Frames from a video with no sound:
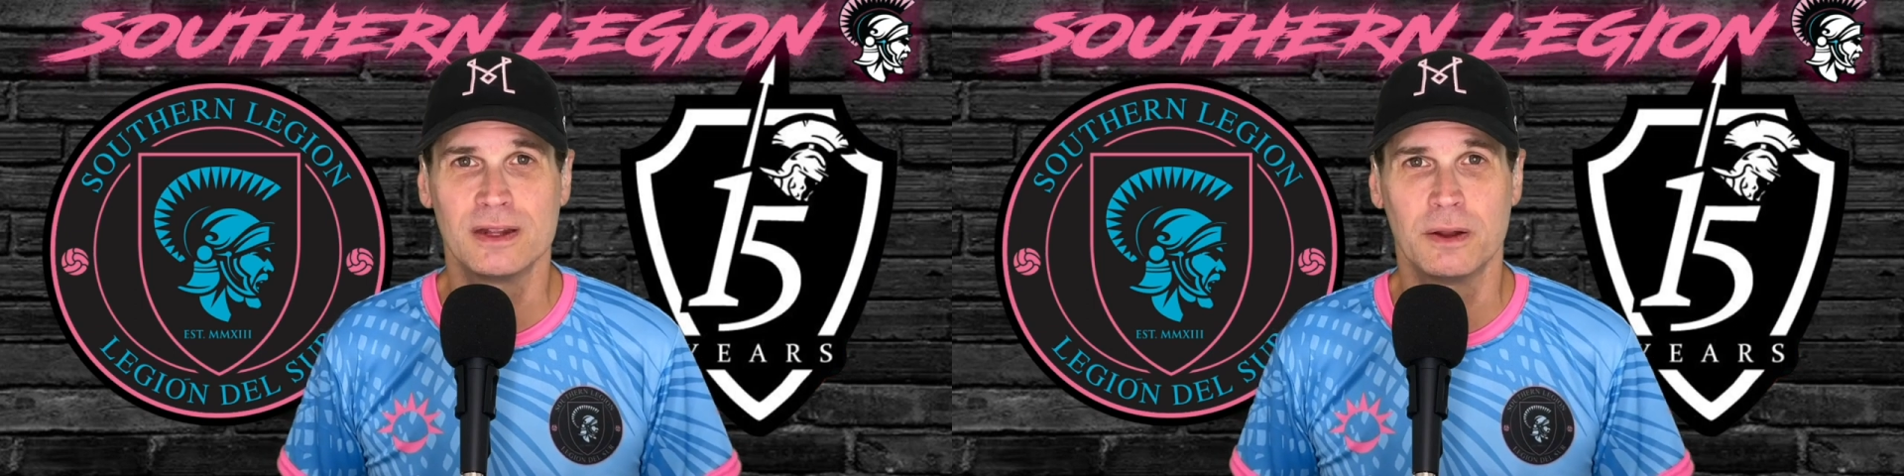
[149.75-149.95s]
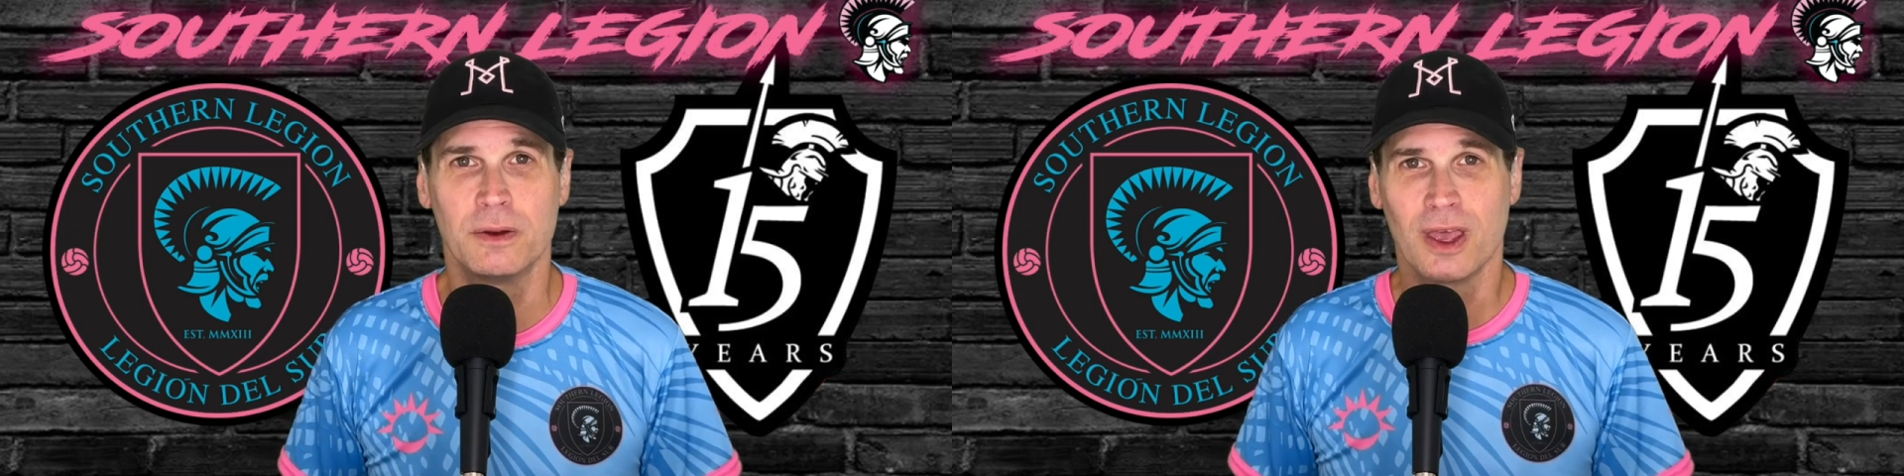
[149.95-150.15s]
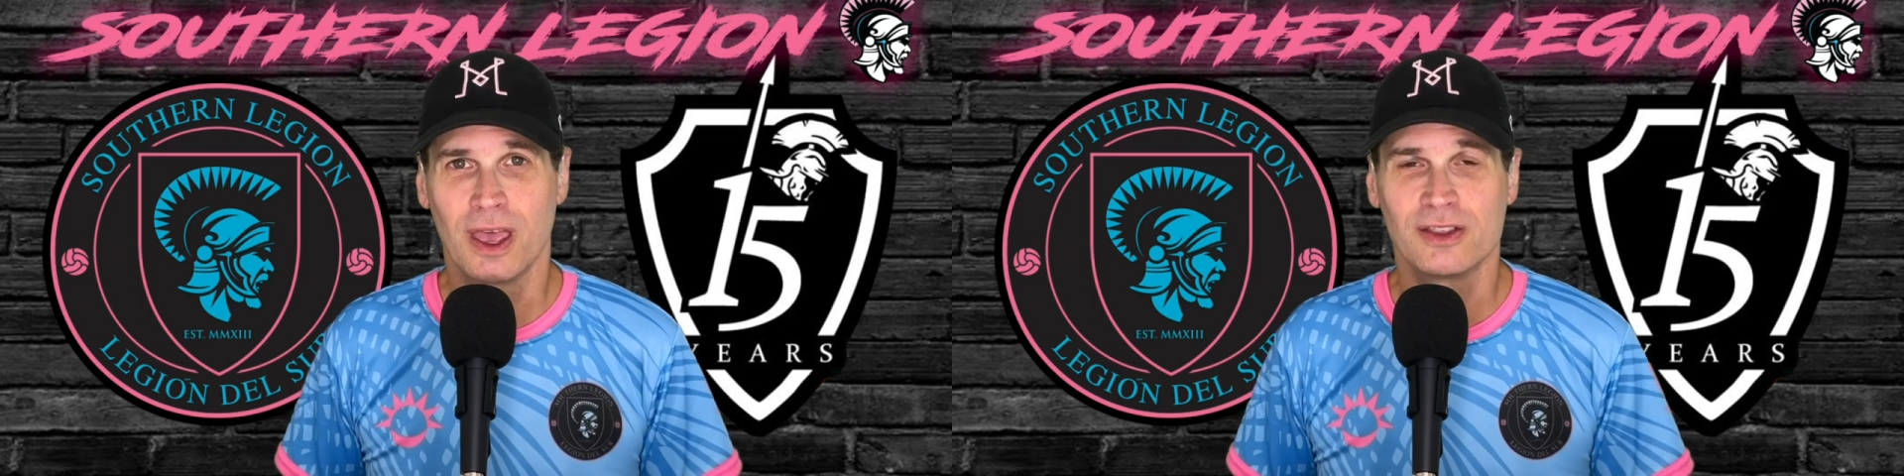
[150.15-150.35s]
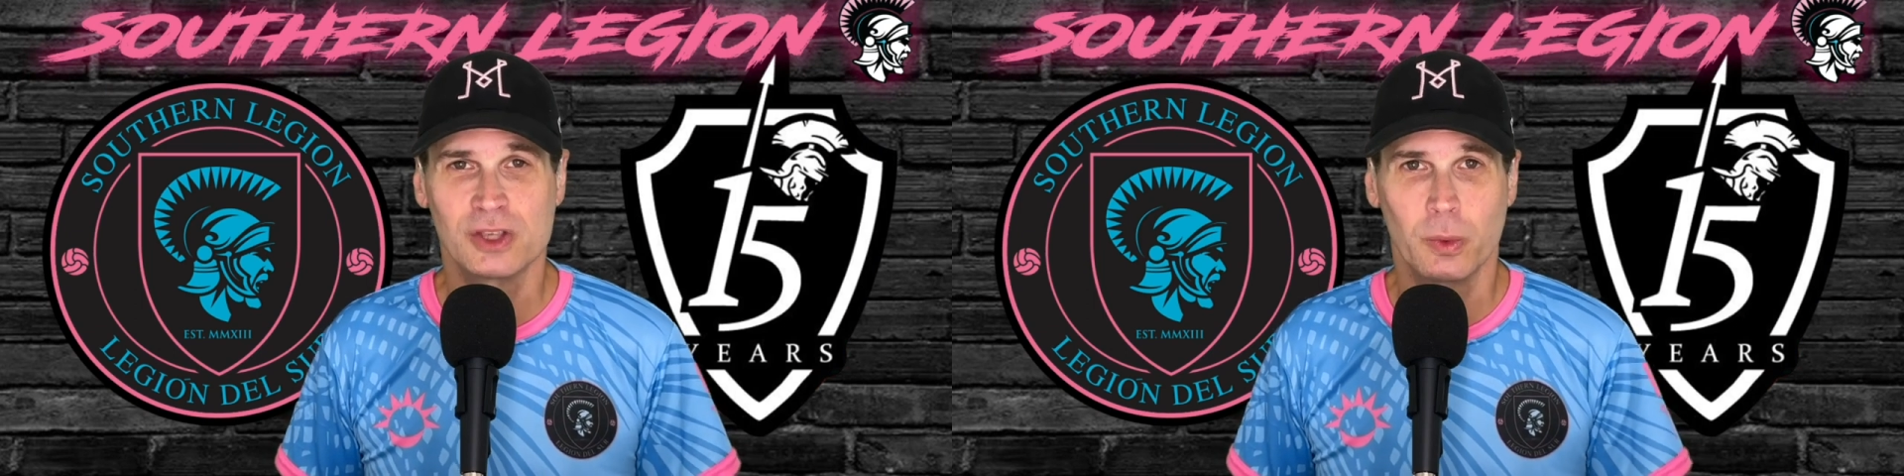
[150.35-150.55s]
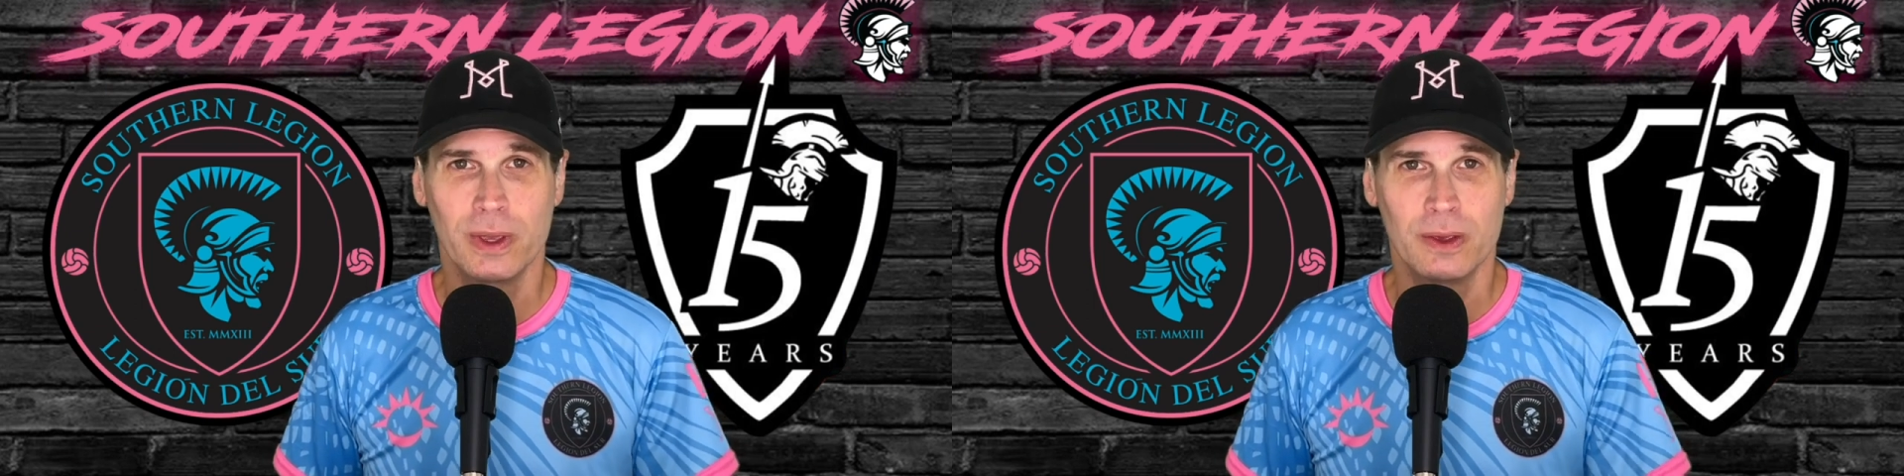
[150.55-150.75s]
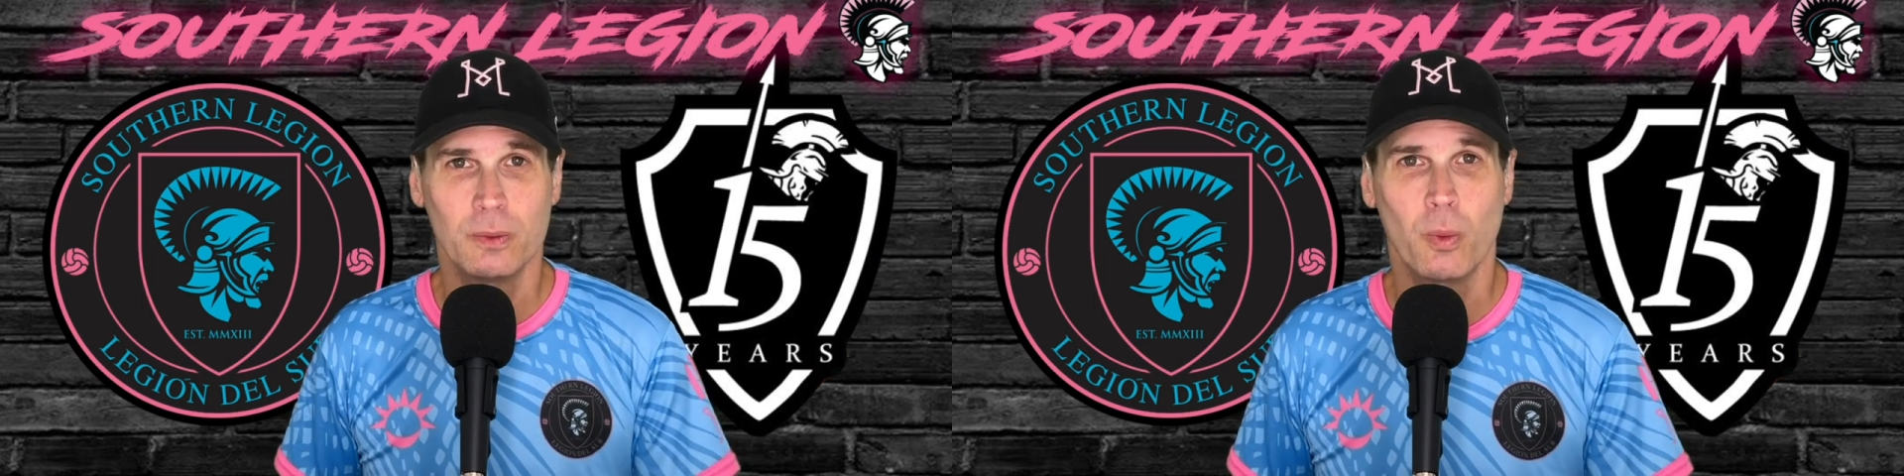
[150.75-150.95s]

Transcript: and so we,